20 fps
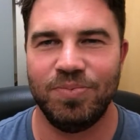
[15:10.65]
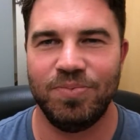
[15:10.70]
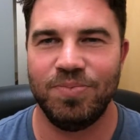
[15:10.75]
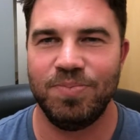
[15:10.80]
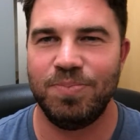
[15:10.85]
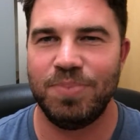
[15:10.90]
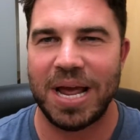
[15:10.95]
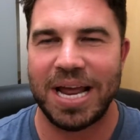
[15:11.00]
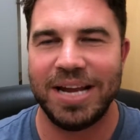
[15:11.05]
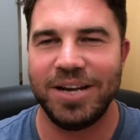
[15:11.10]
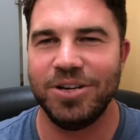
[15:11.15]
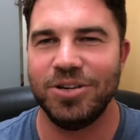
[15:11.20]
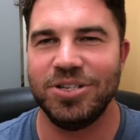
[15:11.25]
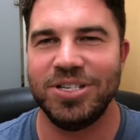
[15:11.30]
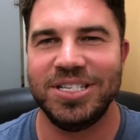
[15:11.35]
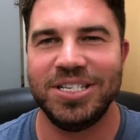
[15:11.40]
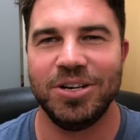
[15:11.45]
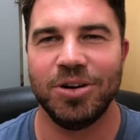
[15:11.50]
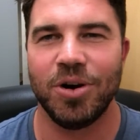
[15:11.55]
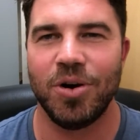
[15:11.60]
paying
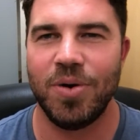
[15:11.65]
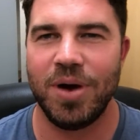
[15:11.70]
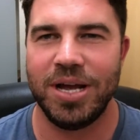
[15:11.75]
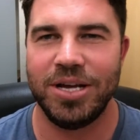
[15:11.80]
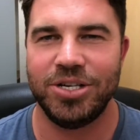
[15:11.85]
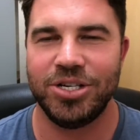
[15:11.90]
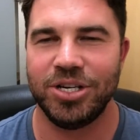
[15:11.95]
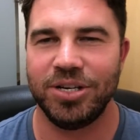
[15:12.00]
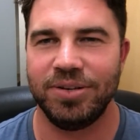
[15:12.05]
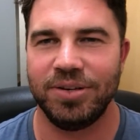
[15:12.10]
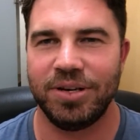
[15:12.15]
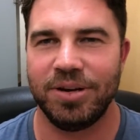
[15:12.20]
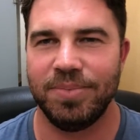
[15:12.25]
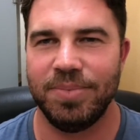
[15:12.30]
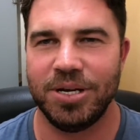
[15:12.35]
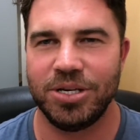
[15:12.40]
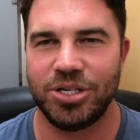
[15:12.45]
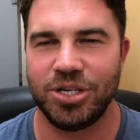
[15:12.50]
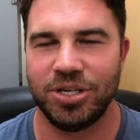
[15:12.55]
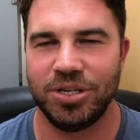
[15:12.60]
zero agent
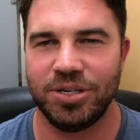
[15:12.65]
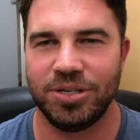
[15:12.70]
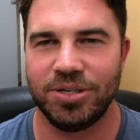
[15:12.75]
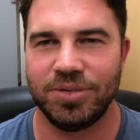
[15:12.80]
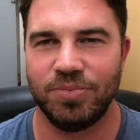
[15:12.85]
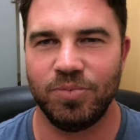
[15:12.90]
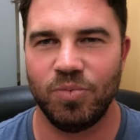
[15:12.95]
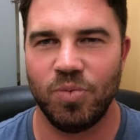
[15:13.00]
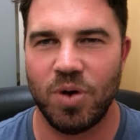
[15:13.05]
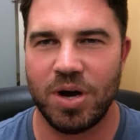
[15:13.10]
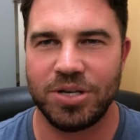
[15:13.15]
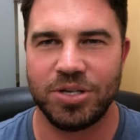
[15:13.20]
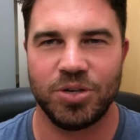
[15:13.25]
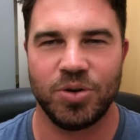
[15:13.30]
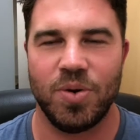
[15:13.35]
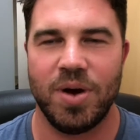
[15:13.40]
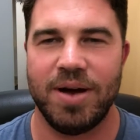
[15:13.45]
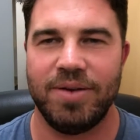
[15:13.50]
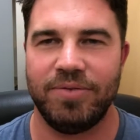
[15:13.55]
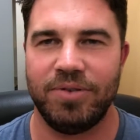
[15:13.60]
commissions
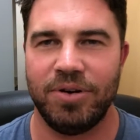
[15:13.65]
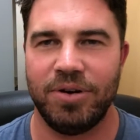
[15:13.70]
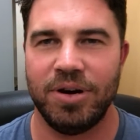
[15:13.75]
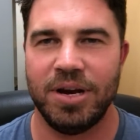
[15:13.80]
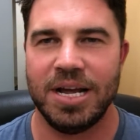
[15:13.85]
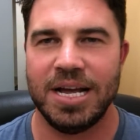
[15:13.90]
whatsoever.